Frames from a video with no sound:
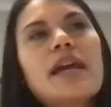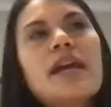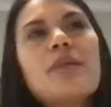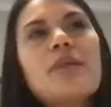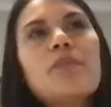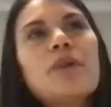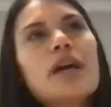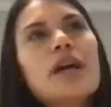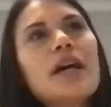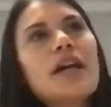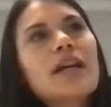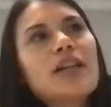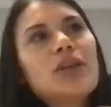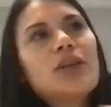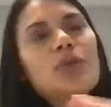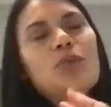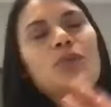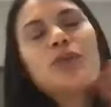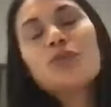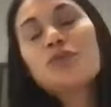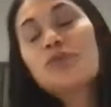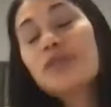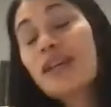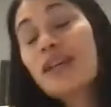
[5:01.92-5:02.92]
they come
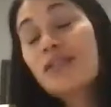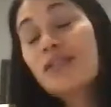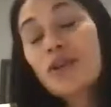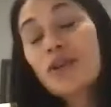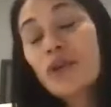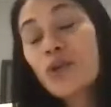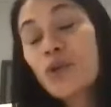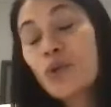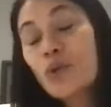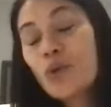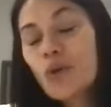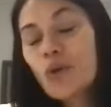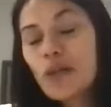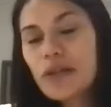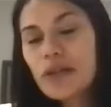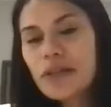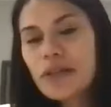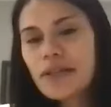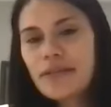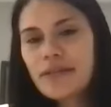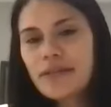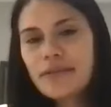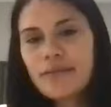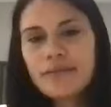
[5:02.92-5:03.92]
when you take the
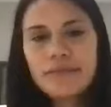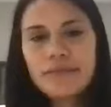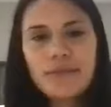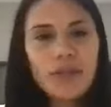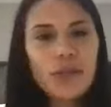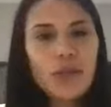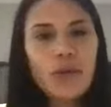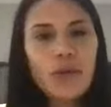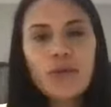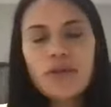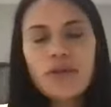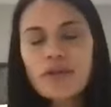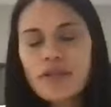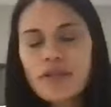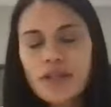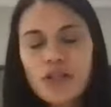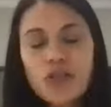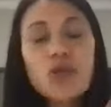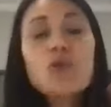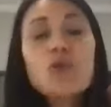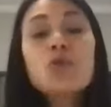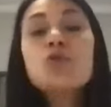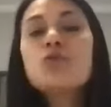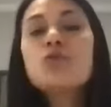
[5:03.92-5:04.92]
course, there's
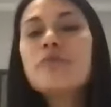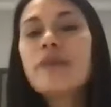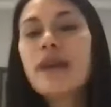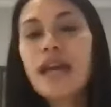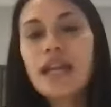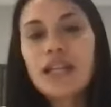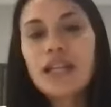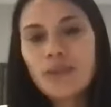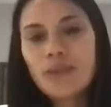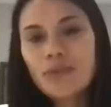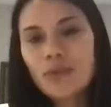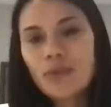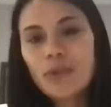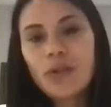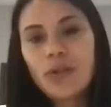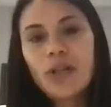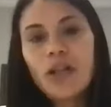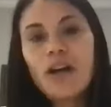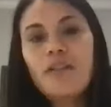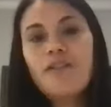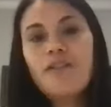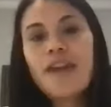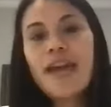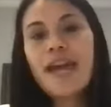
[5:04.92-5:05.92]
this huge
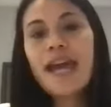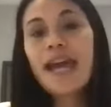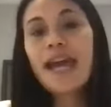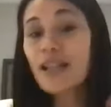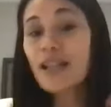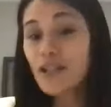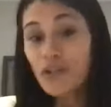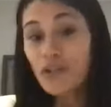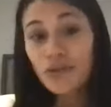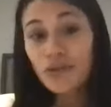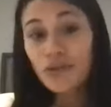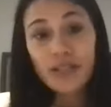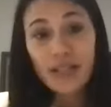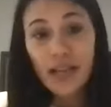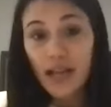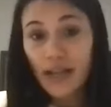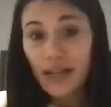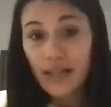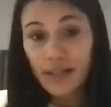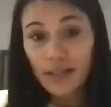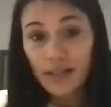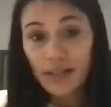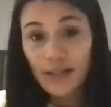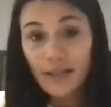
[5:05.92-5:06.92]
manual of
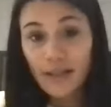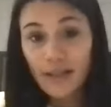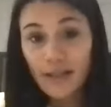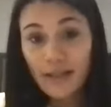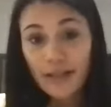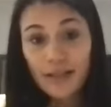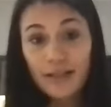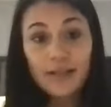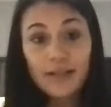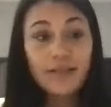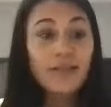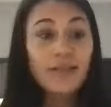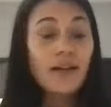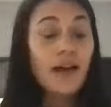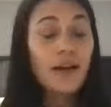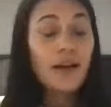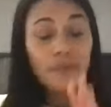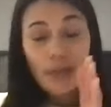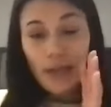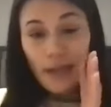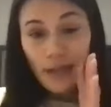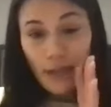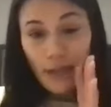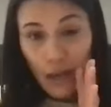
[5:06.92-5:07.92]
exercises.
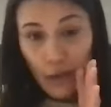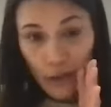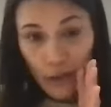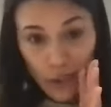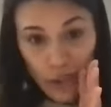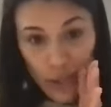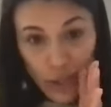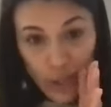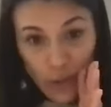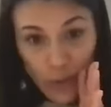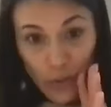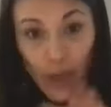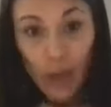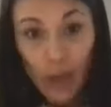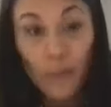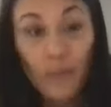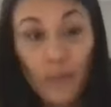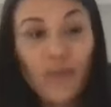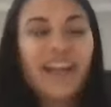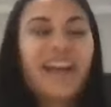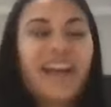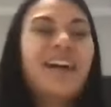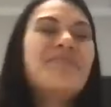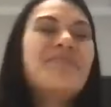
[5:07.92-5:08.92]
I'm not allowed to share
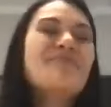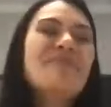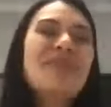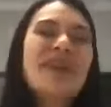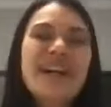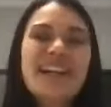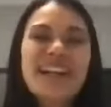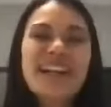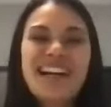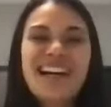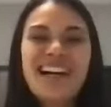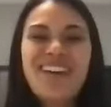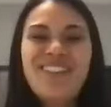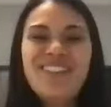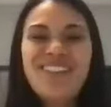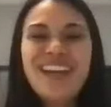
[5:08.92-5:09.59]
them, but